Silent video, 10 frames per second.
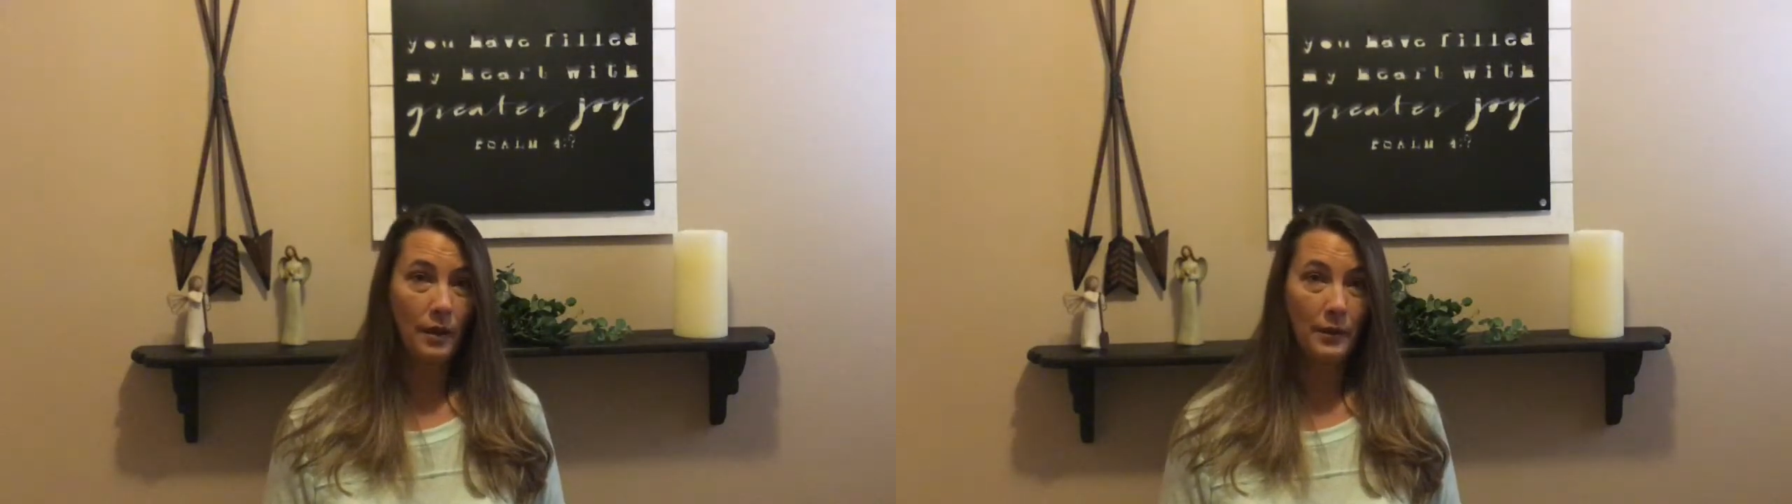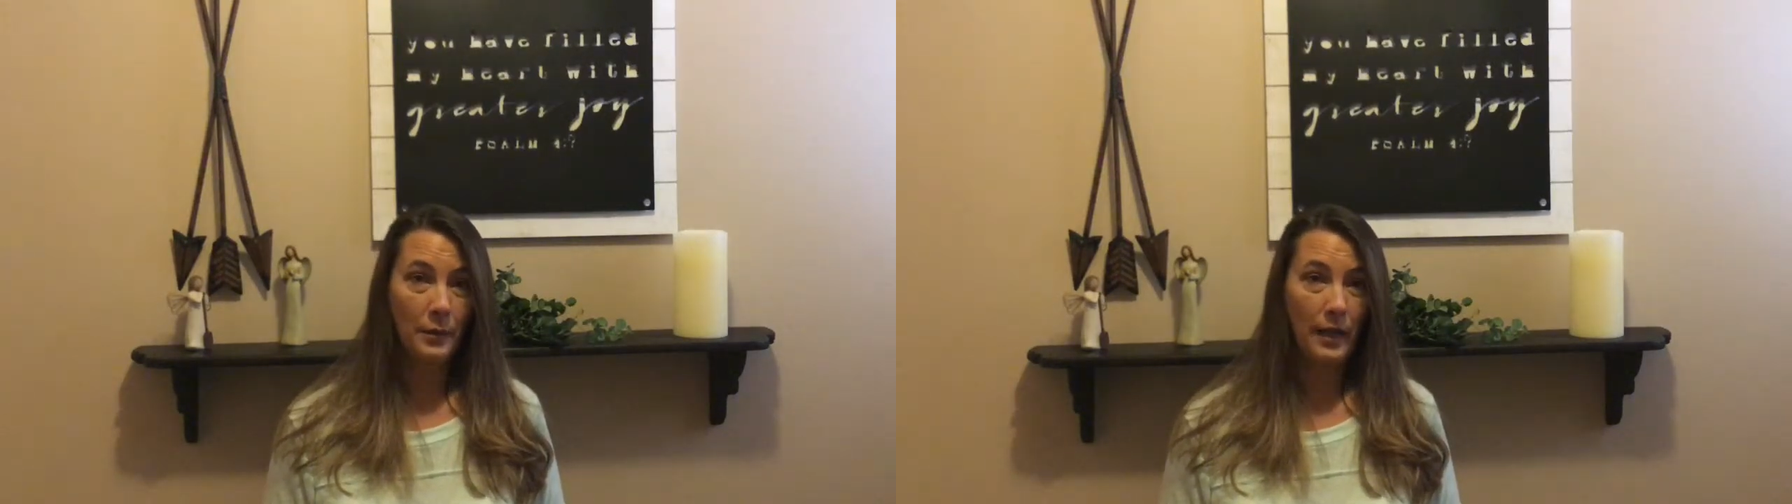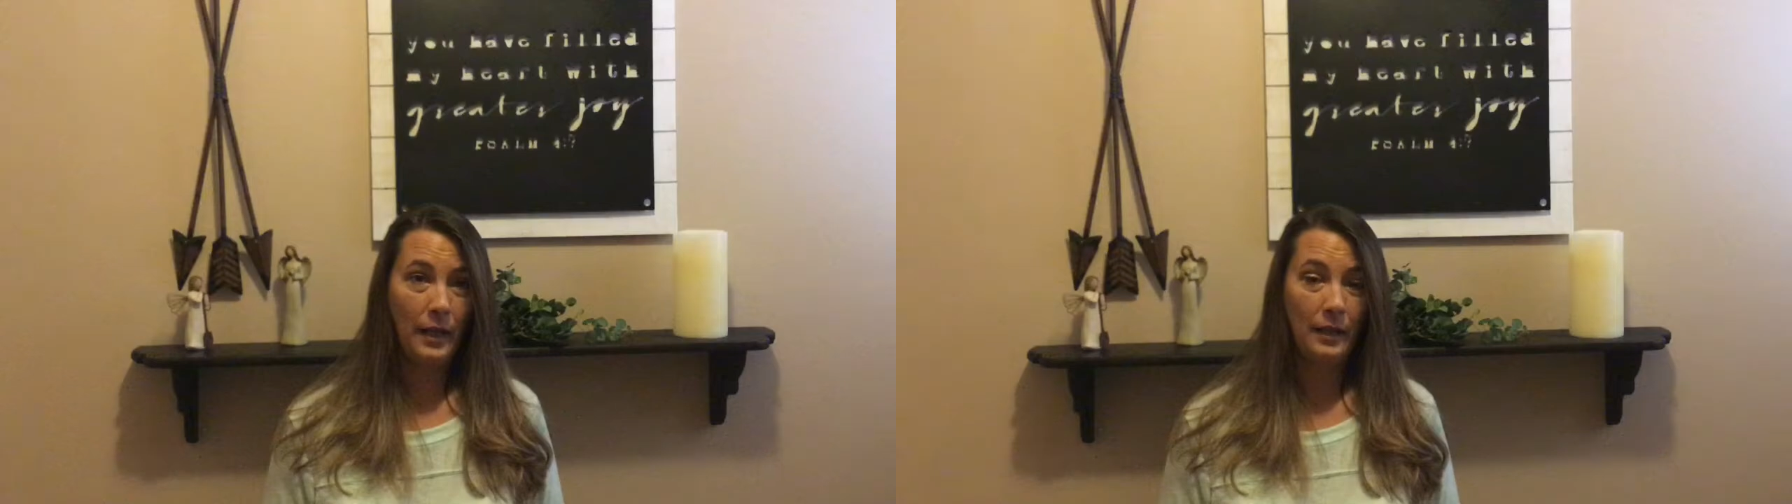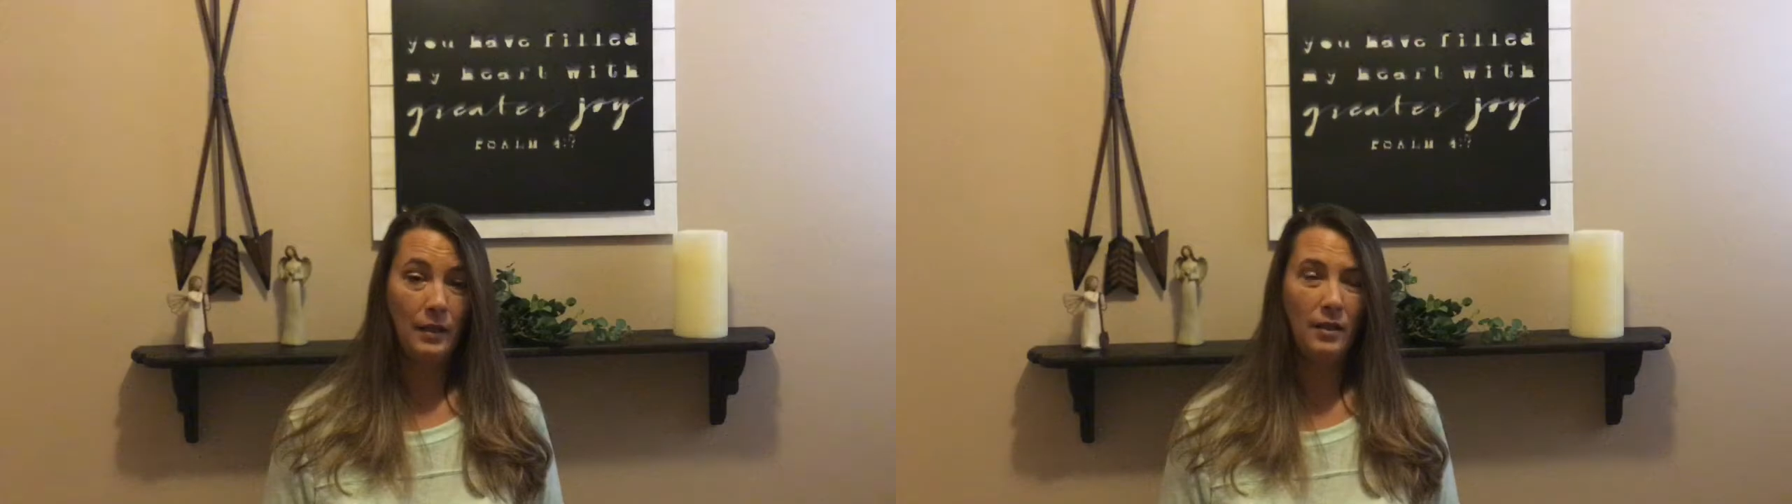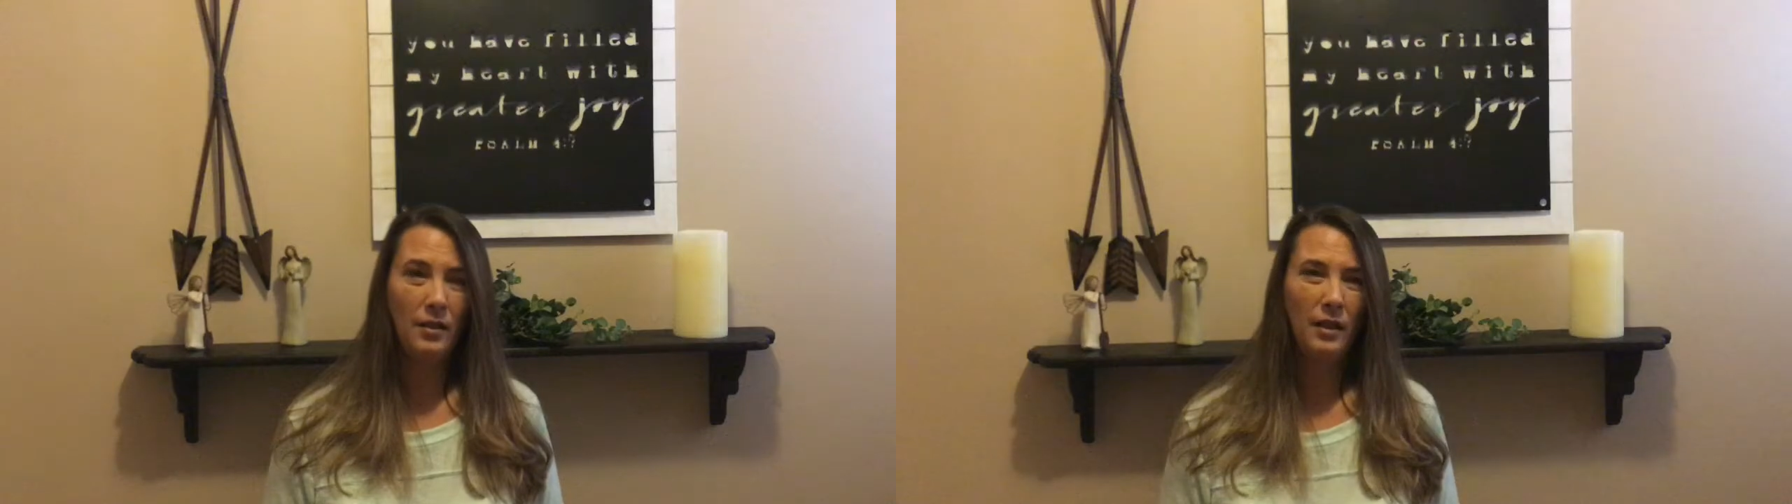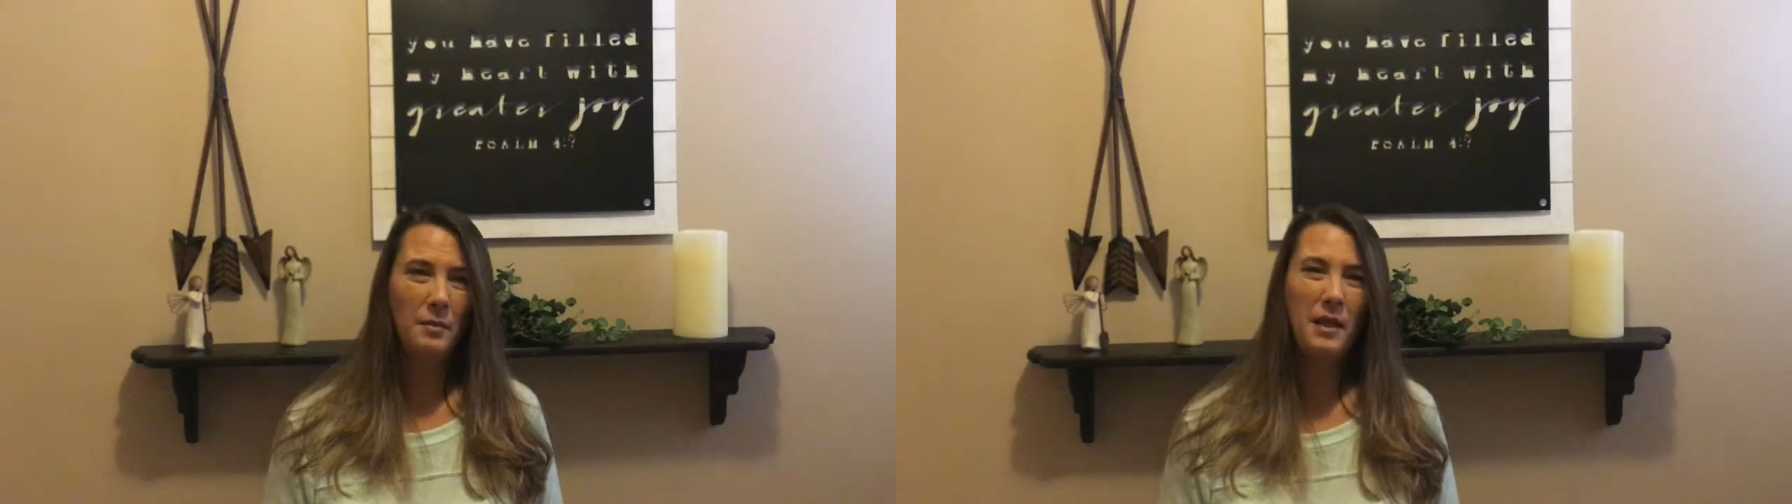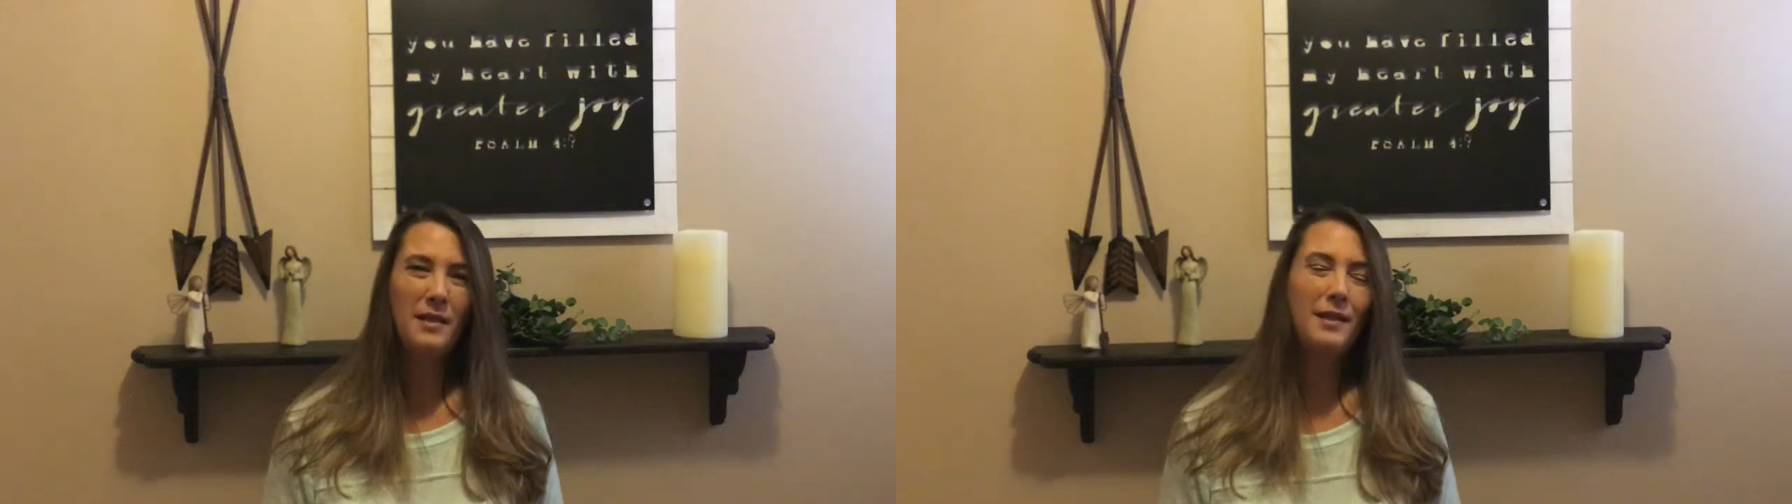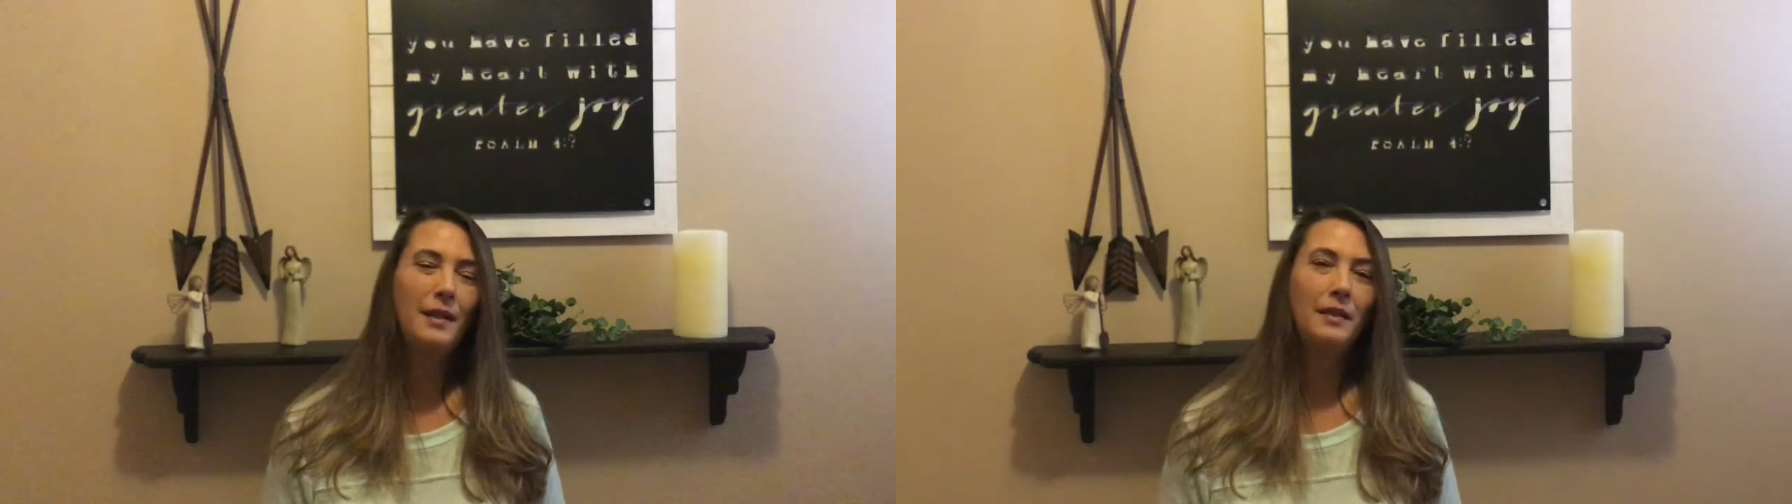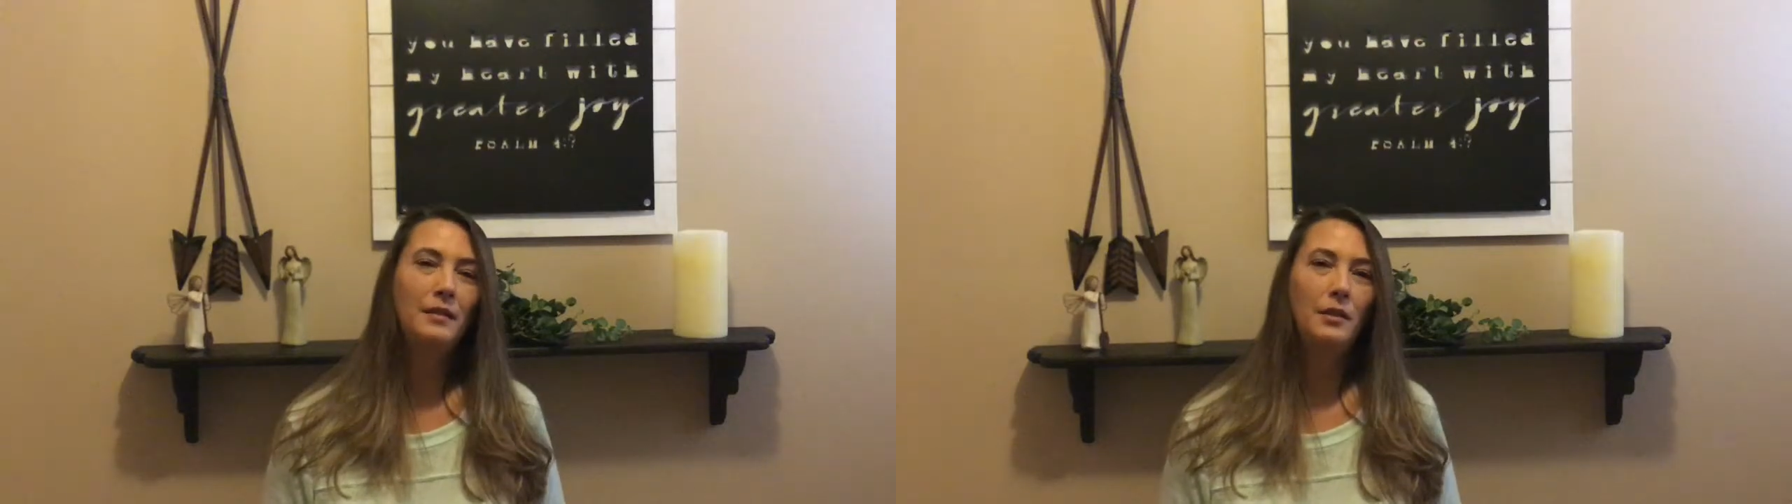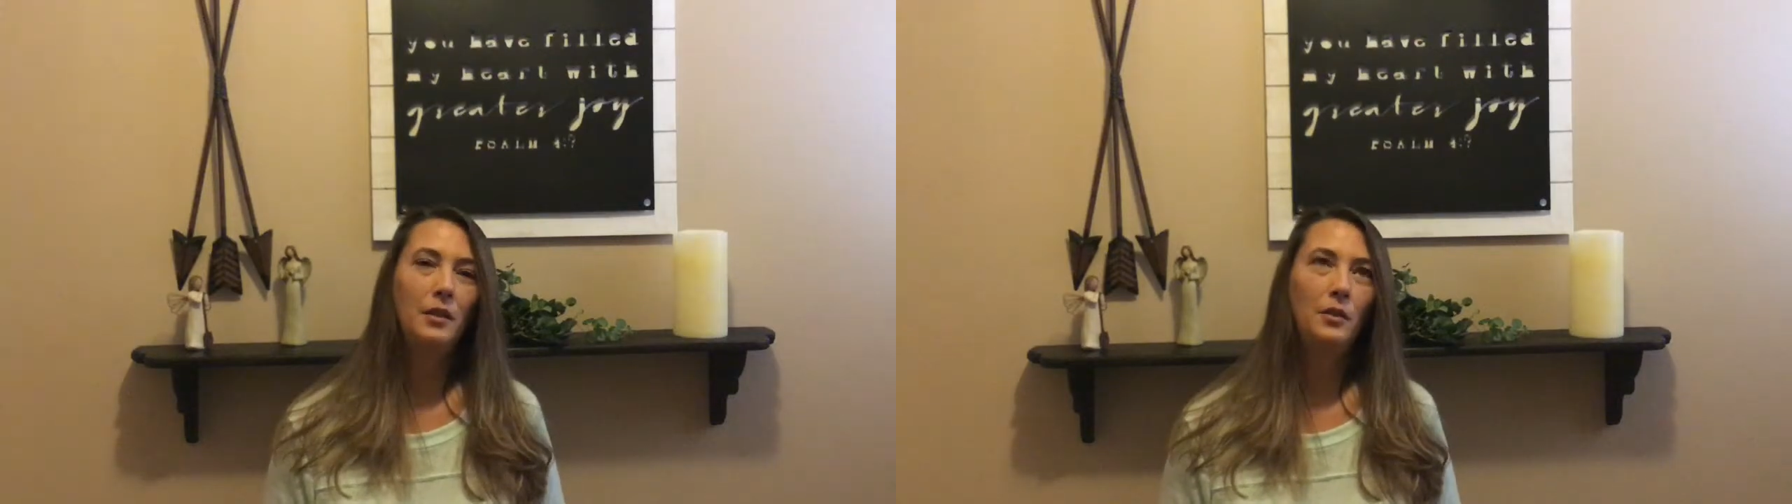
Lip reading: on the way, and I'm not saying